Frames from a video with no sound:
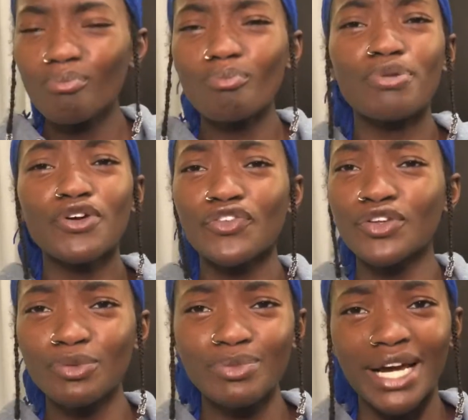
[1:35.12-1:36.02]

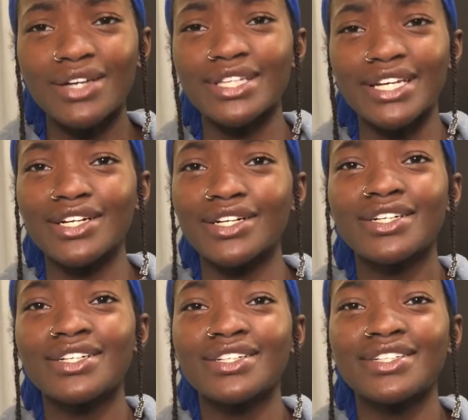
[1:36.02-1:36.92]
perfume down there.
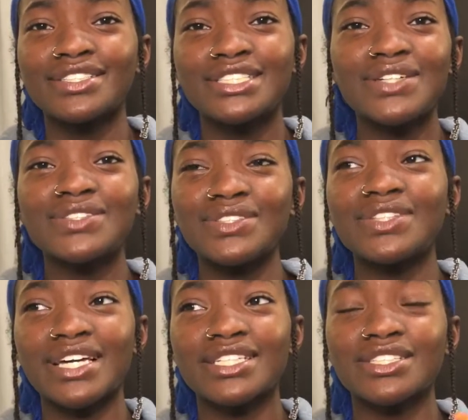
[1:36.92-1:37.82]
Don't do
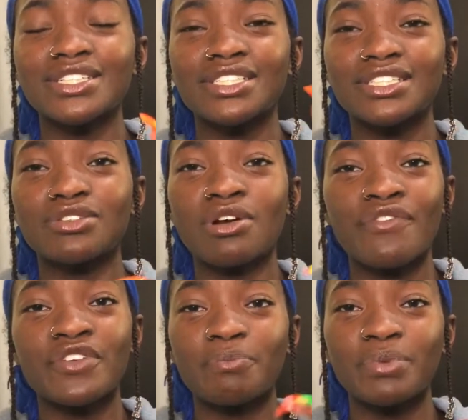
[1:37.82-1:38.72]
that, because you're gonna throw
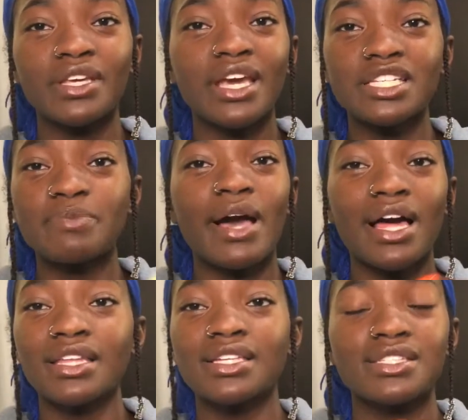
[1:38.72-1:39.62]
off your pH
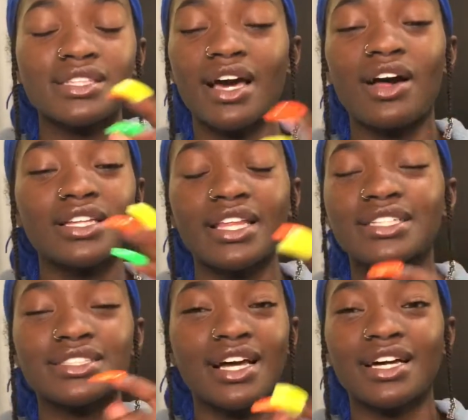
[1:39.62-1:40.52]
balance, and all of
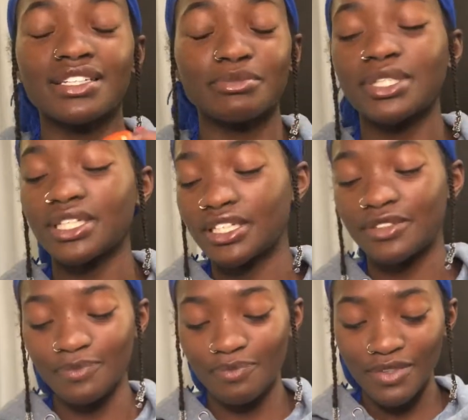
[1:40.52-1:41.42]
that's not gonna be good.
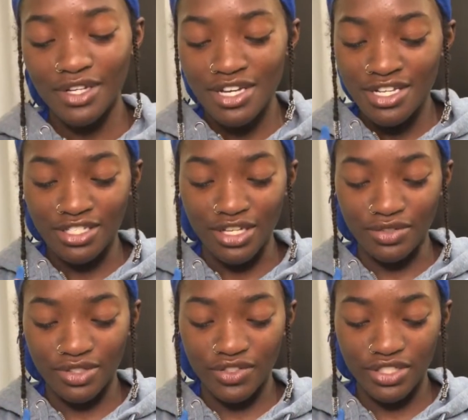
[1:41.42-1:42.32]
So
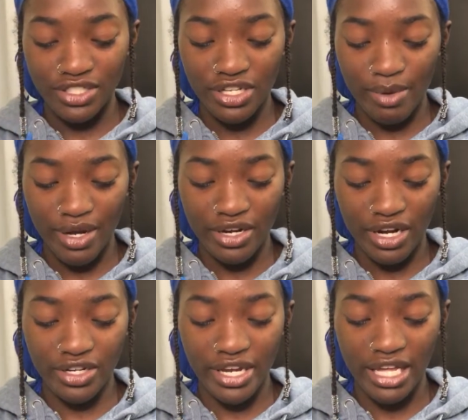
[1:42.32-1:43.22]
if you're insecure about how
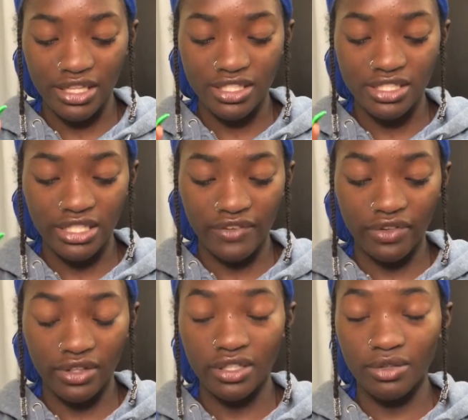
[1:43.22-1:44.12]
your cat looks,
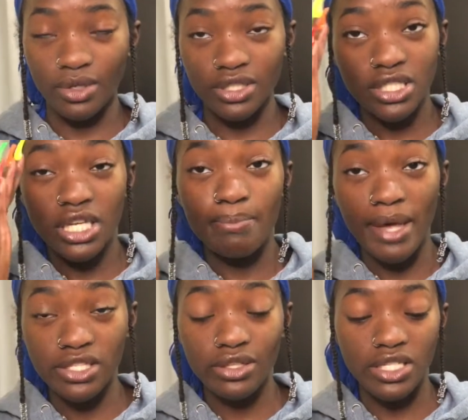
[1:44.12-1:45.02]
definitely was
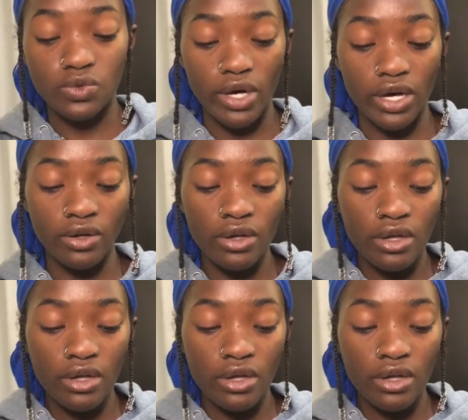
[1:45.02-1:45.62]
mental as well.